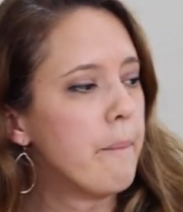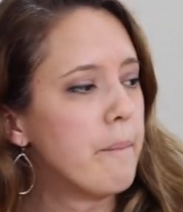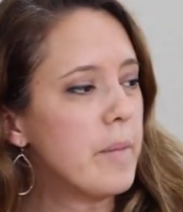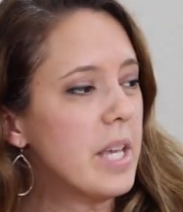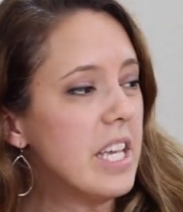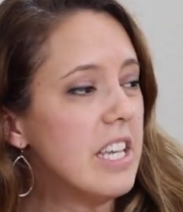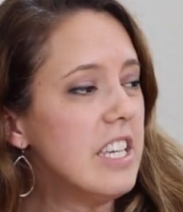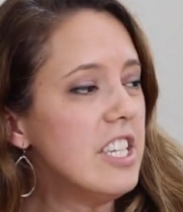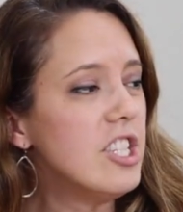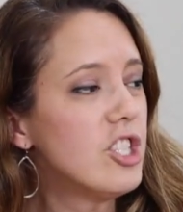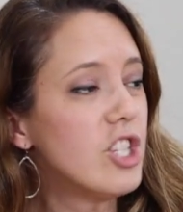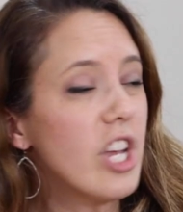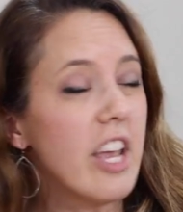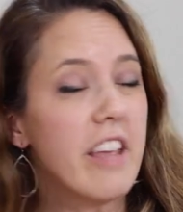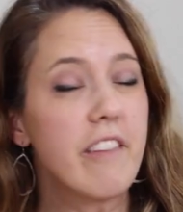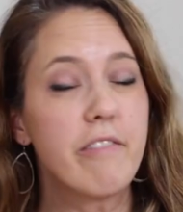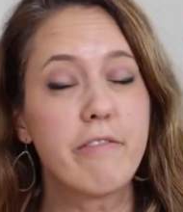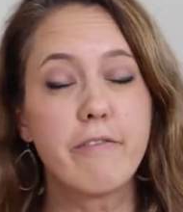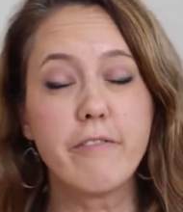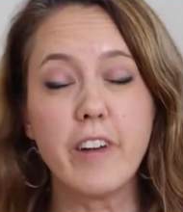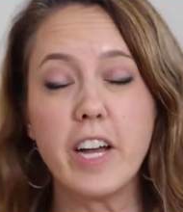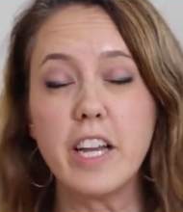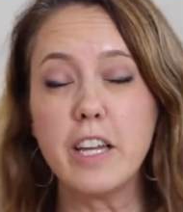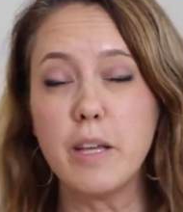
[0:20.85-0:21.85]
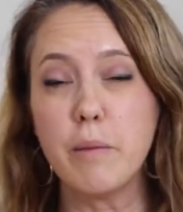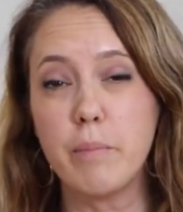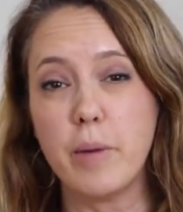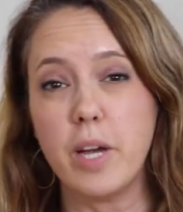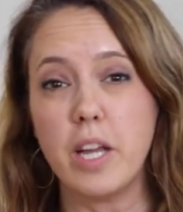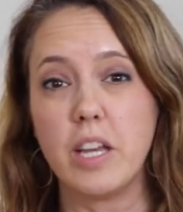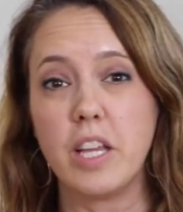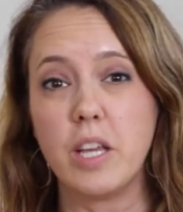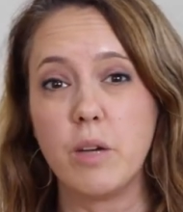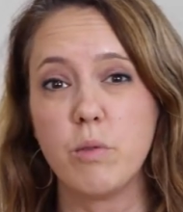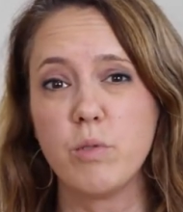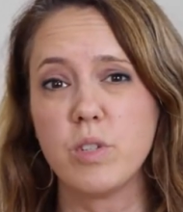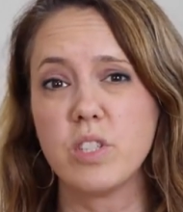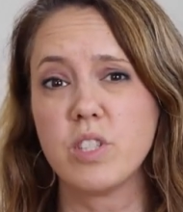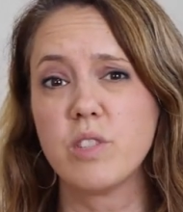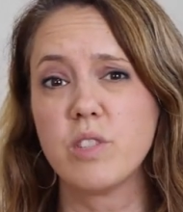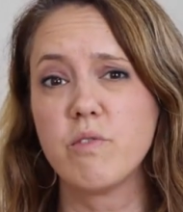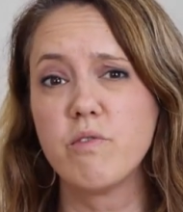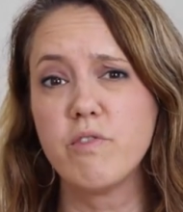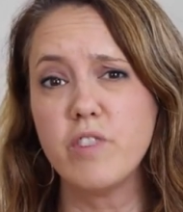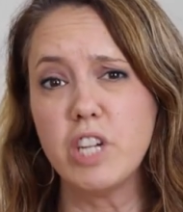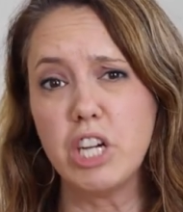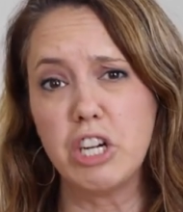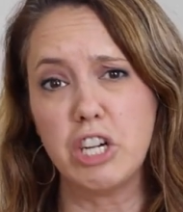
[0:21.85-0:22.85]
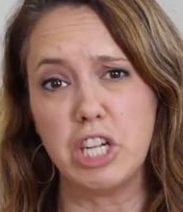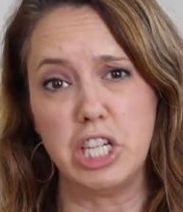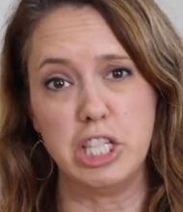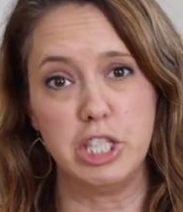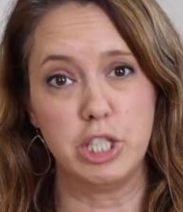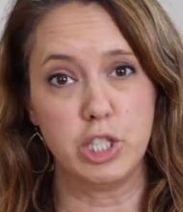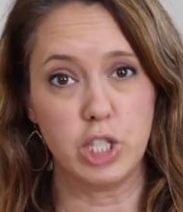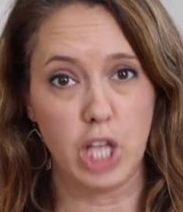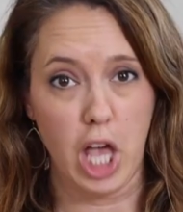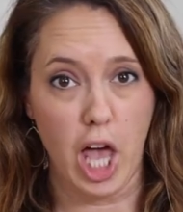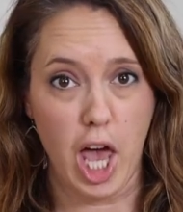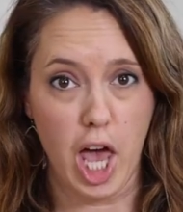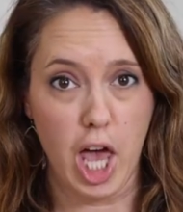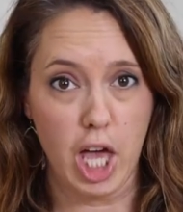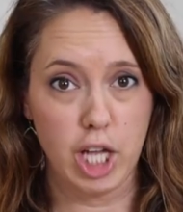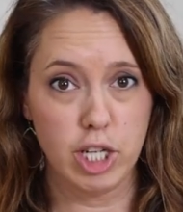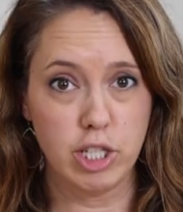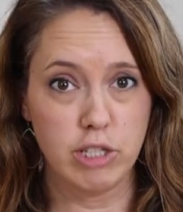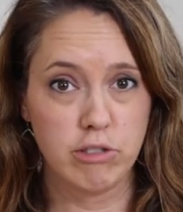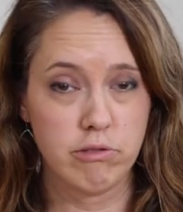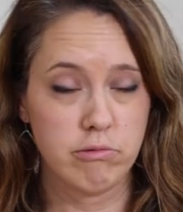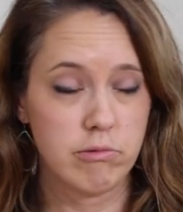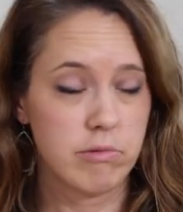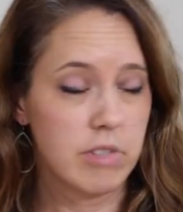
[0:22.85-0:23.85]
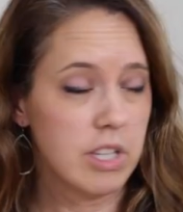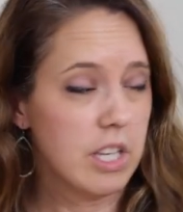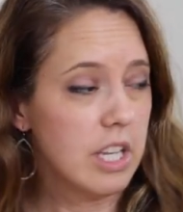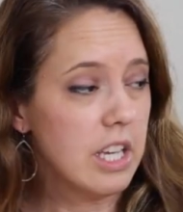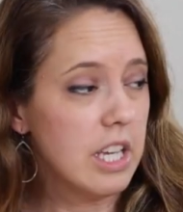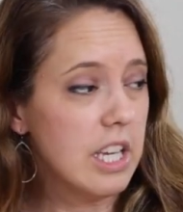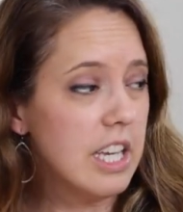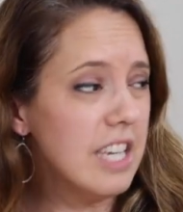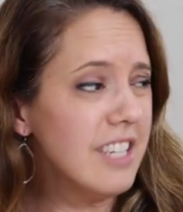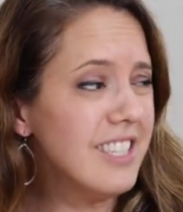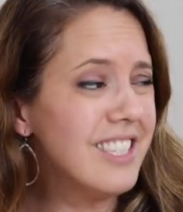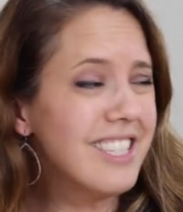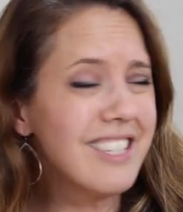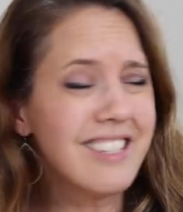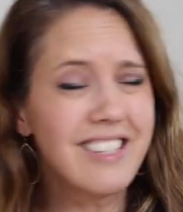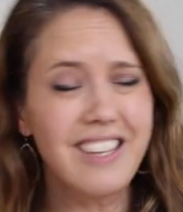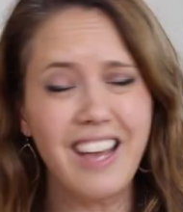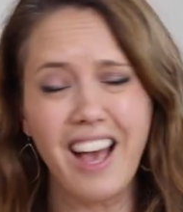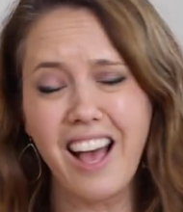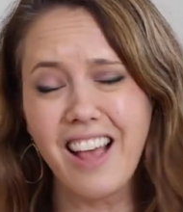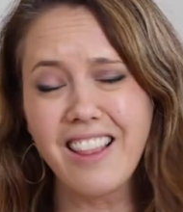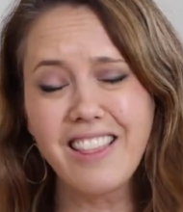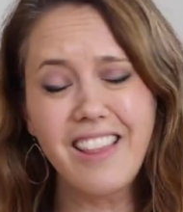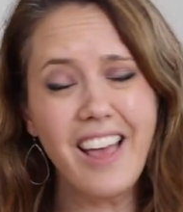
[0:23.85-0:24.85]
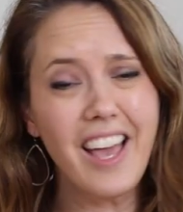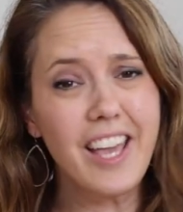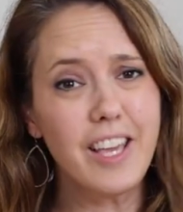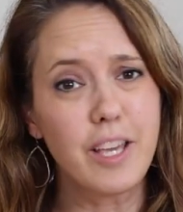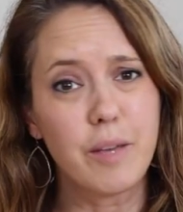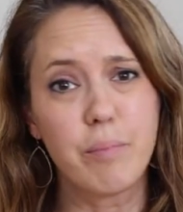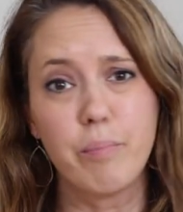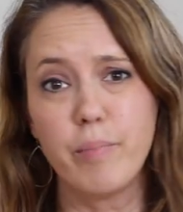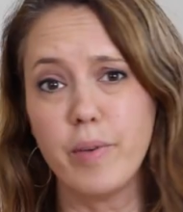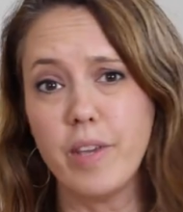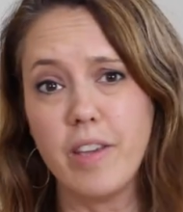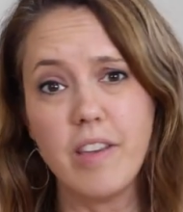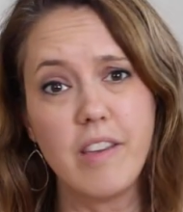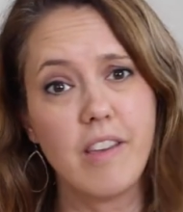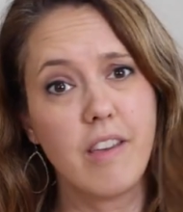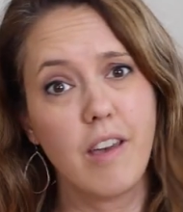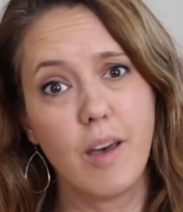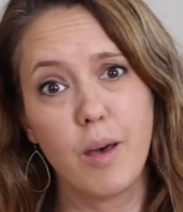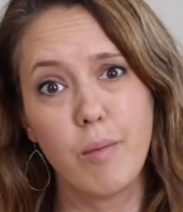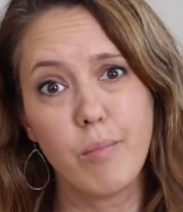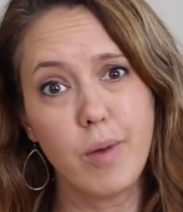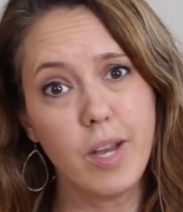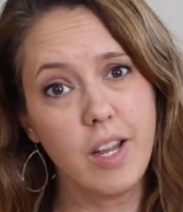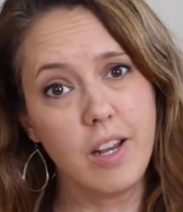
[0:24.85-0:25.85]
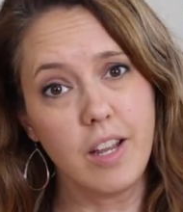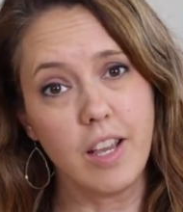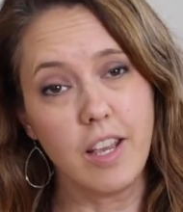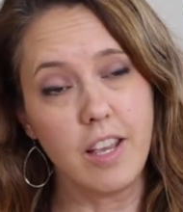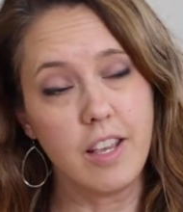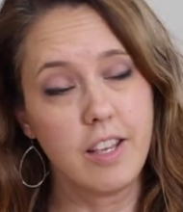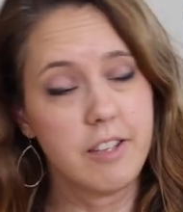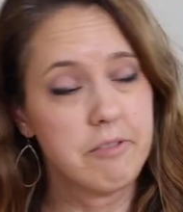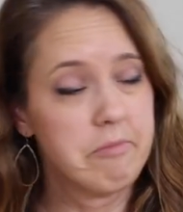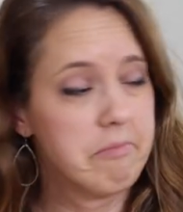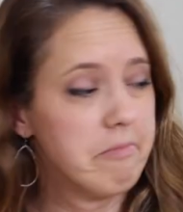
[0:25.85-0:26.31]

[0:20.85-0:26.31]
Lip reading: PJ Funny Bunny was very sad. He did not like being a bunny.